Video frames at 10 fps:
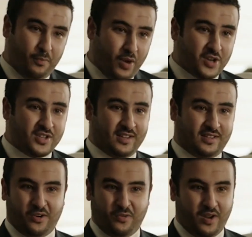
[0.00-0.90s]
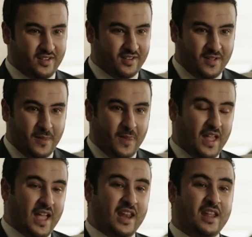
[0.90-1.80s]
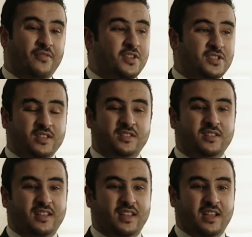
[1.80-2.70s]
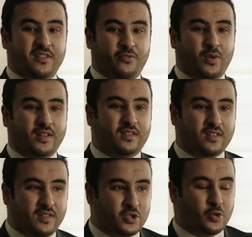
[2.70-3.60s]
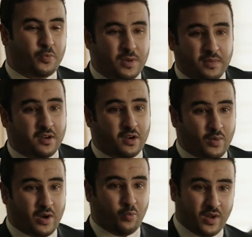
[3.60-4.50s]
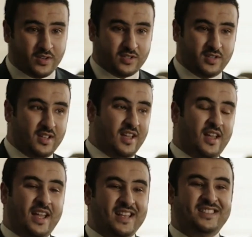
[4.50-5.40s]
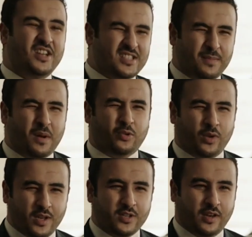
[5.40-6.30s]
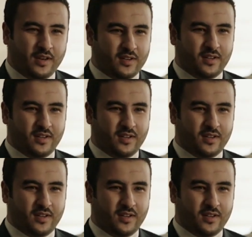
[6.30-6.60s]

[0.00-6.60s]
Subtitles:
project in Tehran. And if what the supreme leader in Iran wants is just about religion,